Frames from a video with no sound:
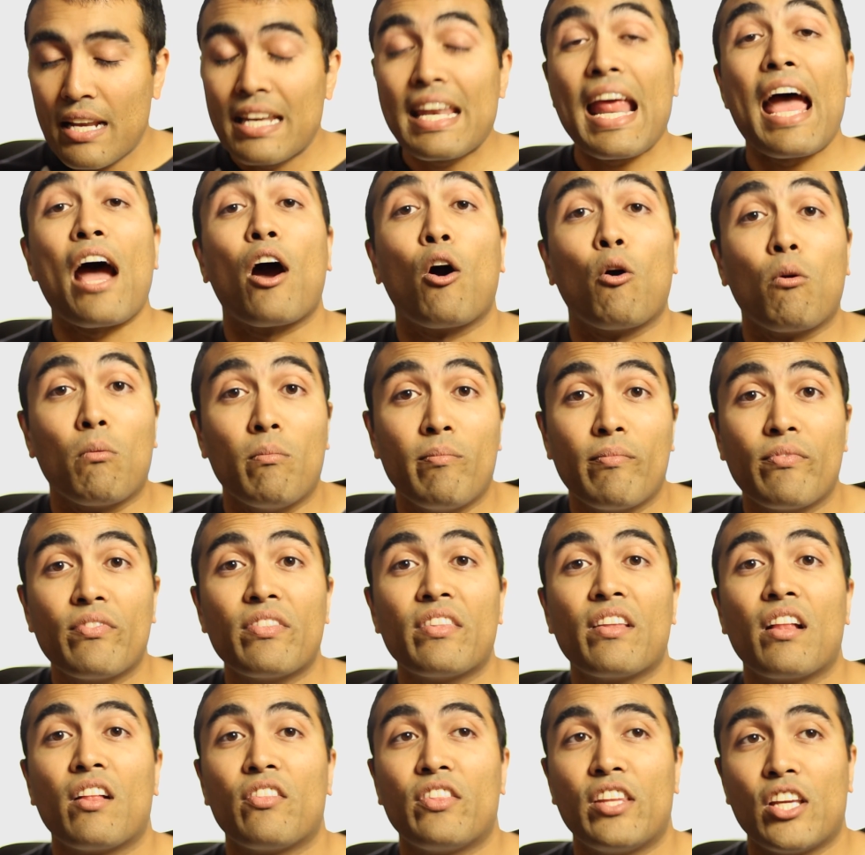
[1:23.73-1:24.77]
Now,
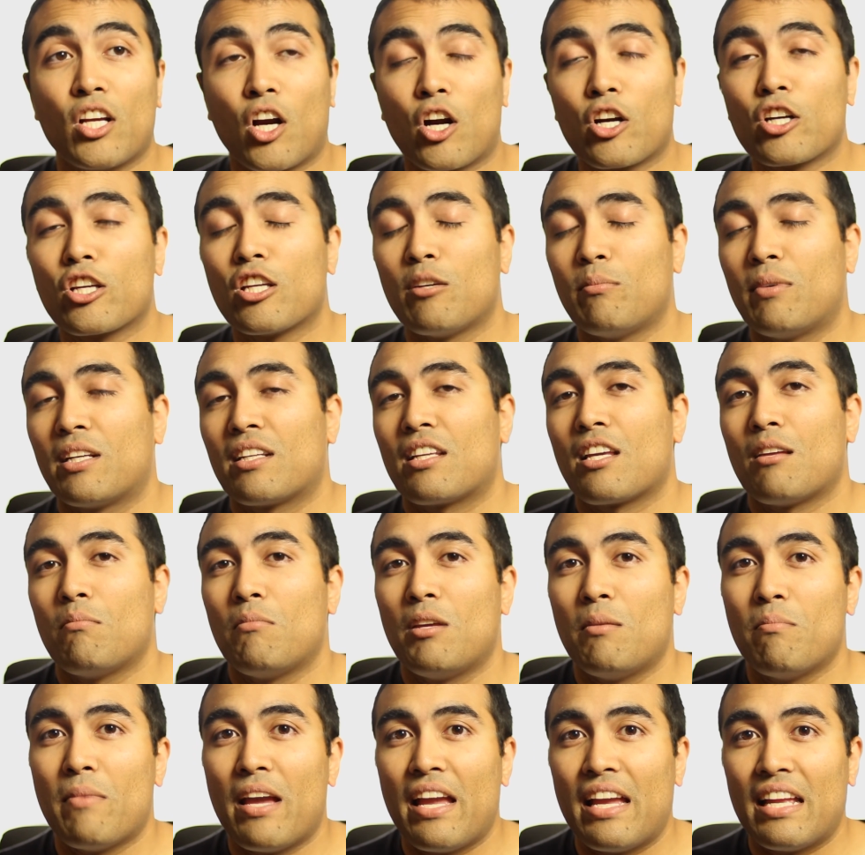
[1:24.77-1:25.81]
the argument can
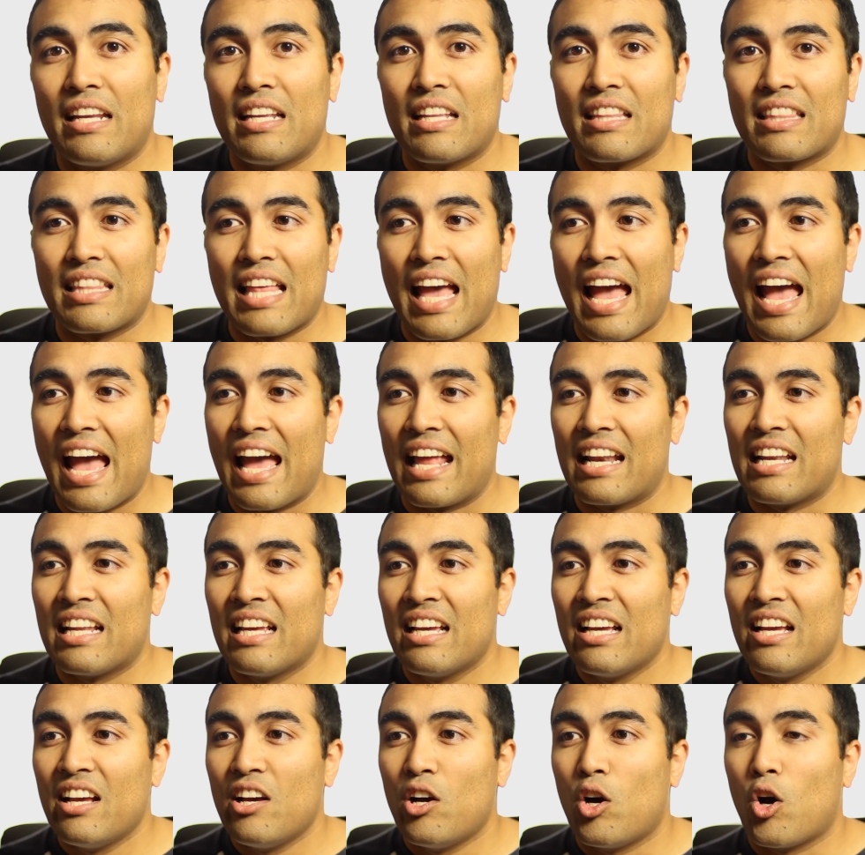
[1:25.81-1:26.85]
be made that,
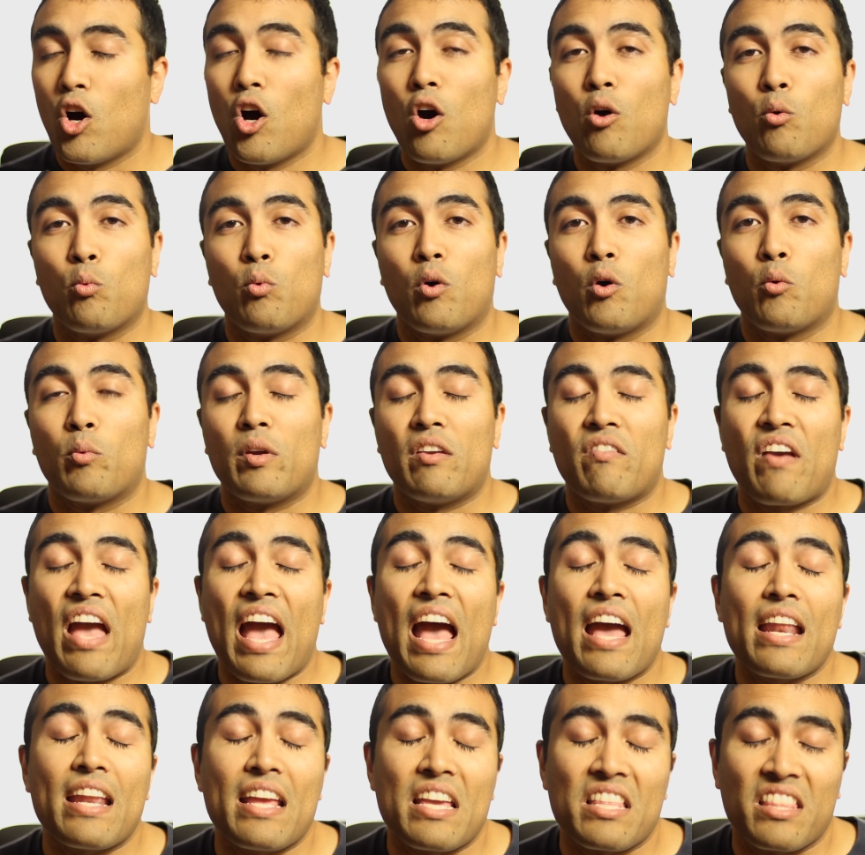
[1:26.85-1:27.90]
oh, well, we've
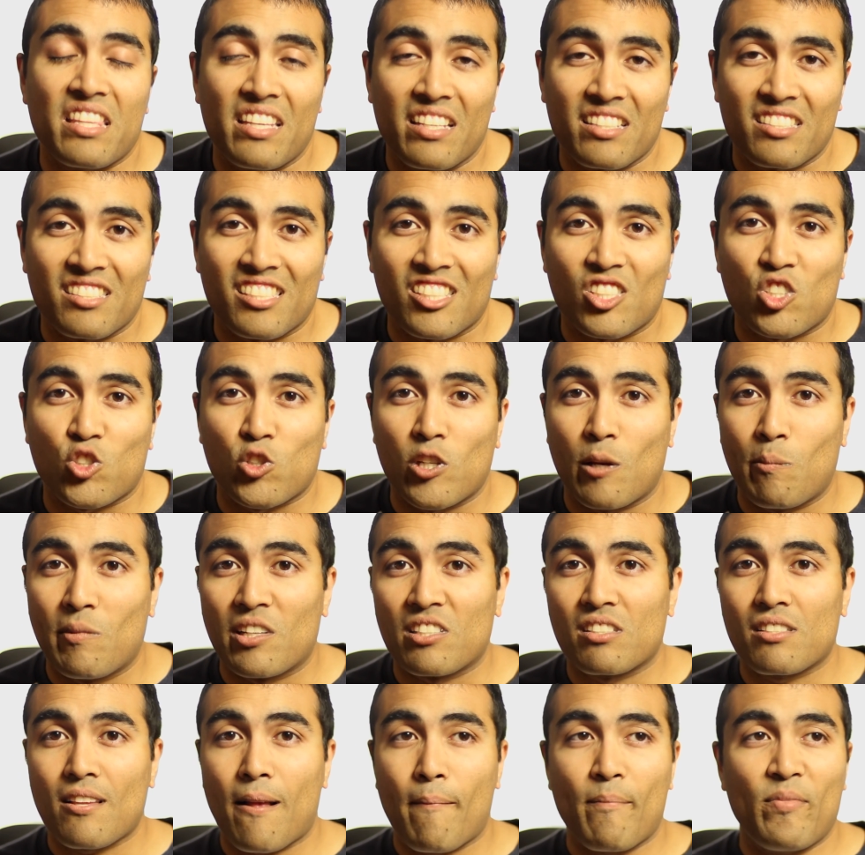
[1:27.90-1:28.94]
had atheist
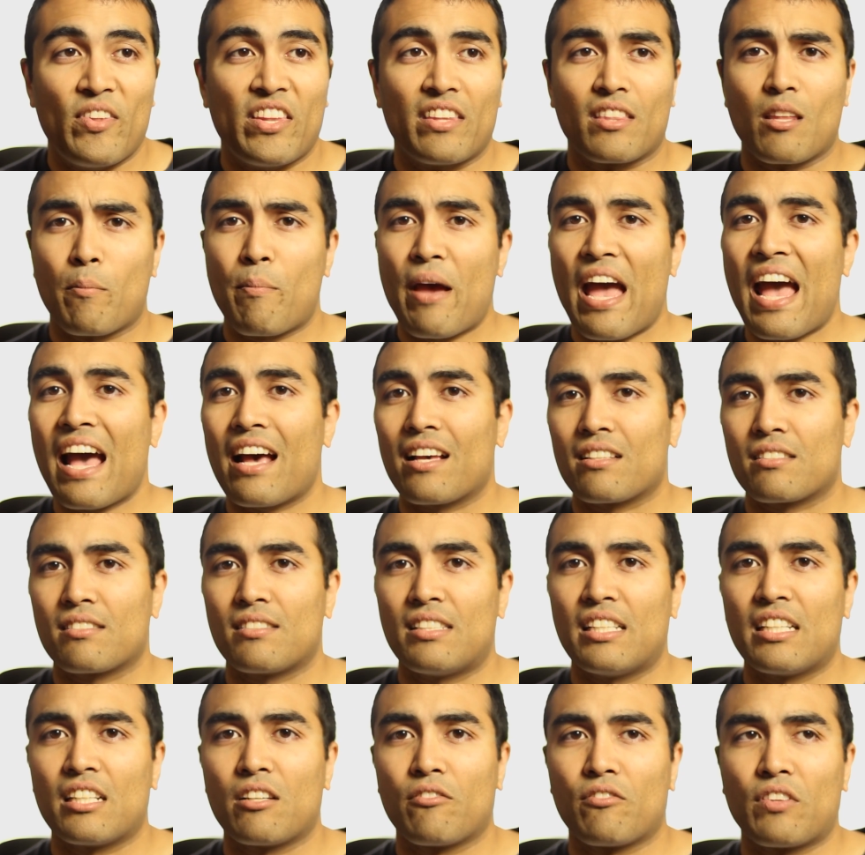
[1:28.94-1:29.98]
extremists in the
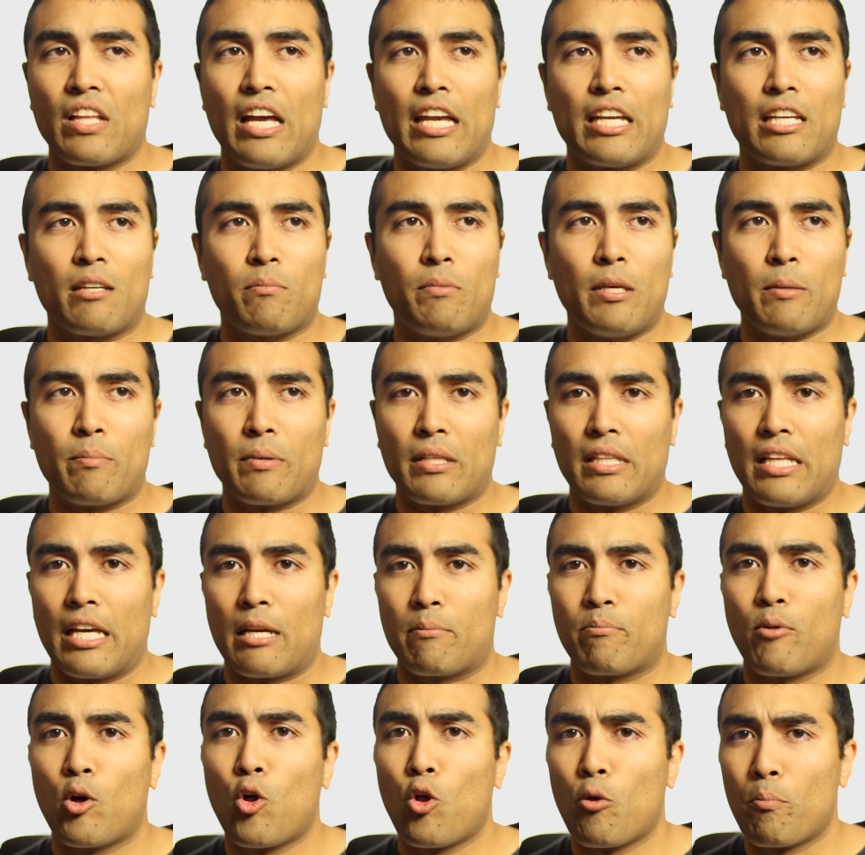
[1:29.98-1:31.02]
past. Think of like people
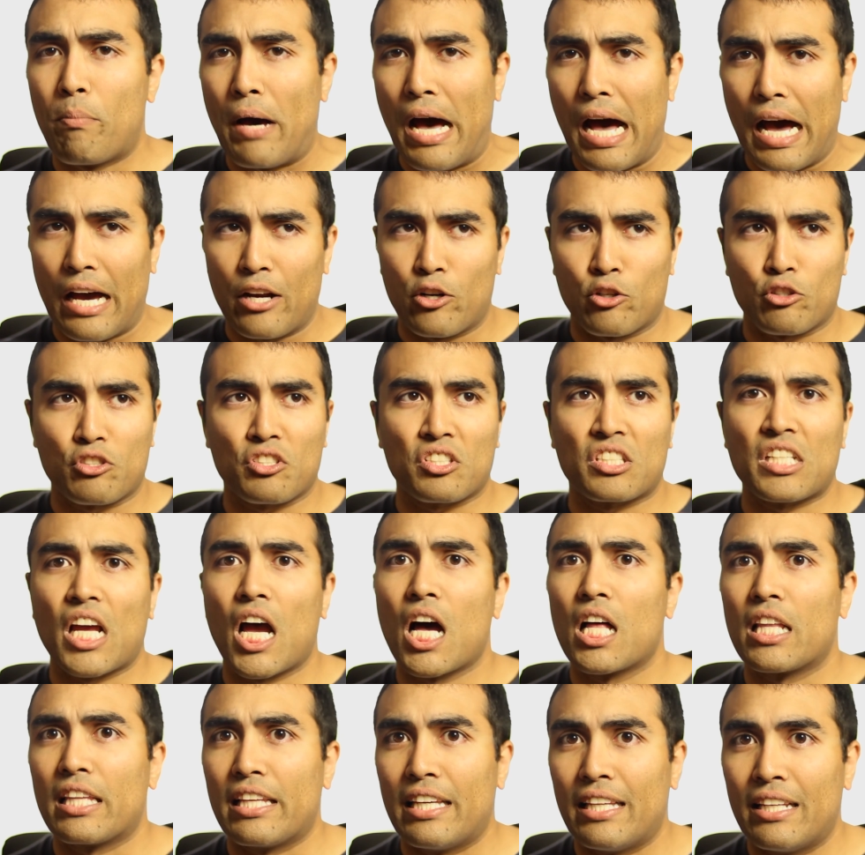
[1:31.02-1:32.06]
like Pol Pot or
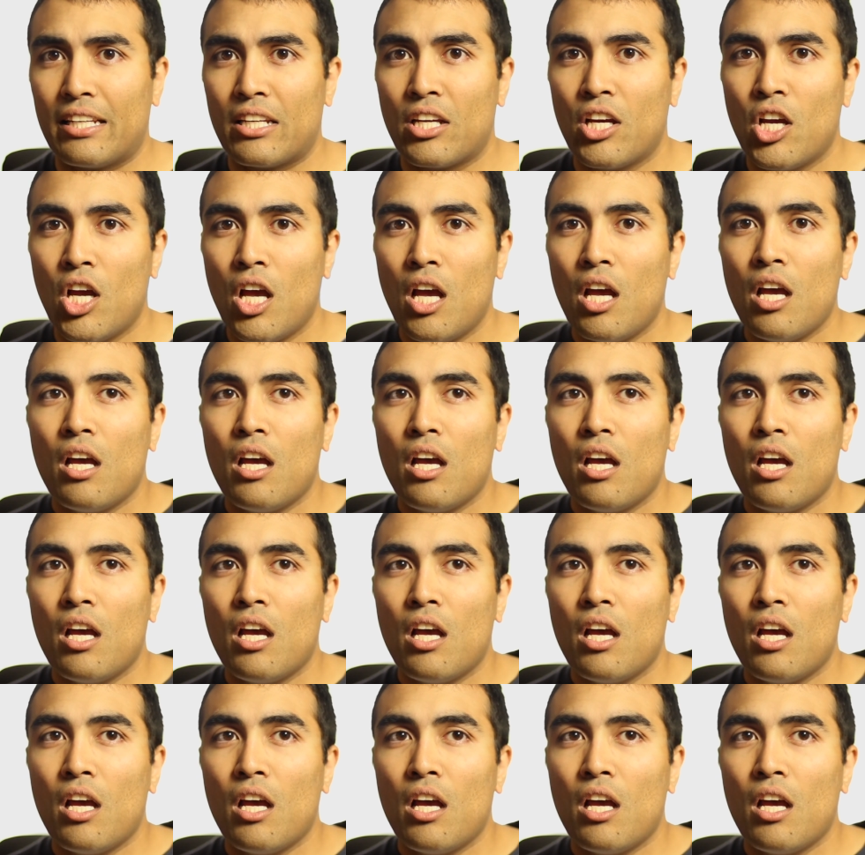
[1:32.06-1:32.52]
Stalin.